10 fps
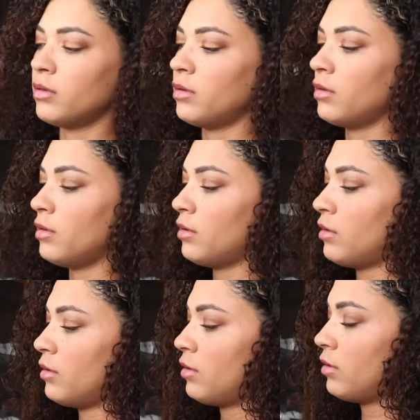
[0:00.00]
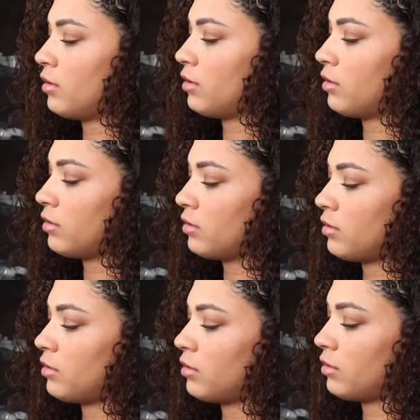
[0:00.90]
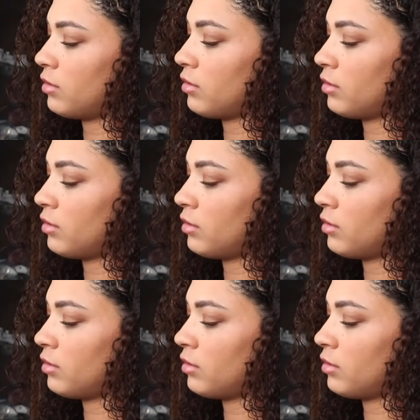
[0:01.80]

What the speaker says: Nothing is said.